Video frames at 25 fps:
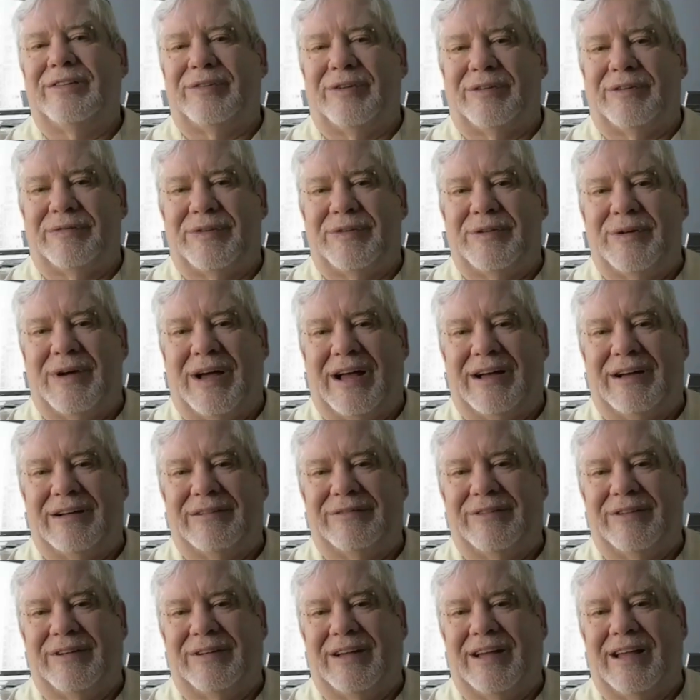So if you
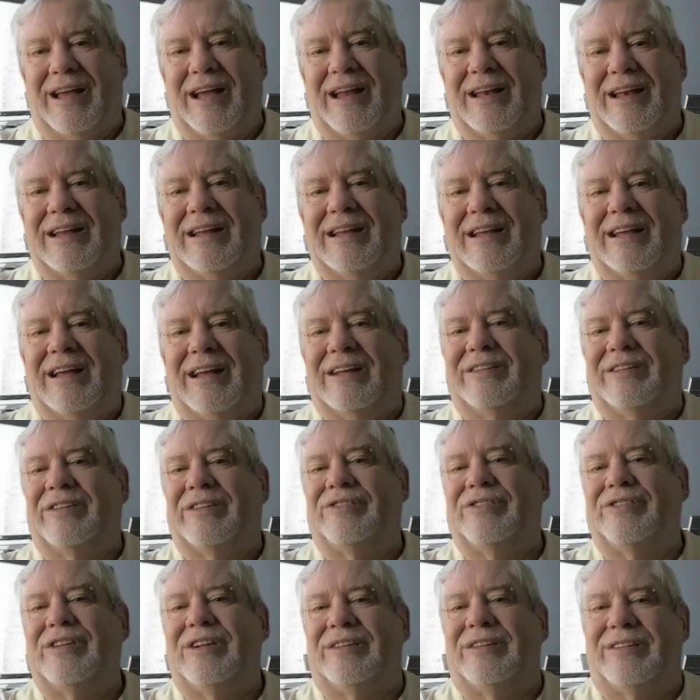have any
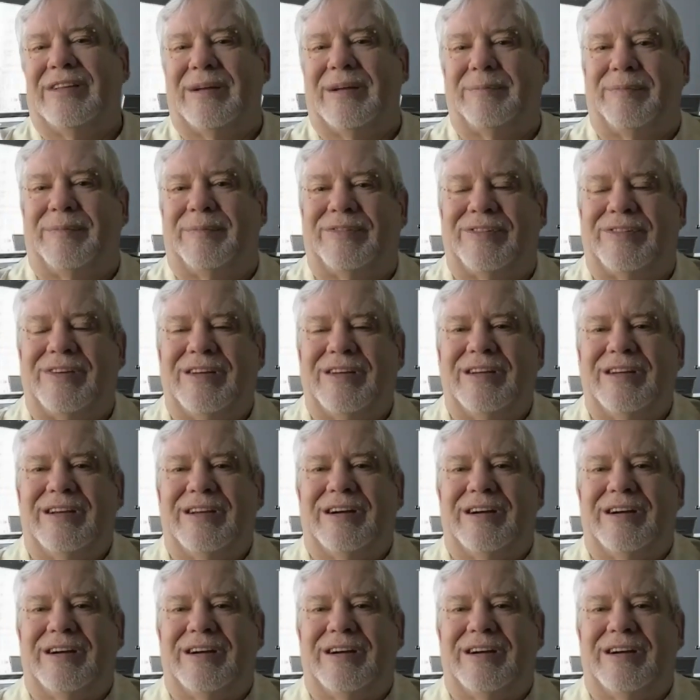additional tips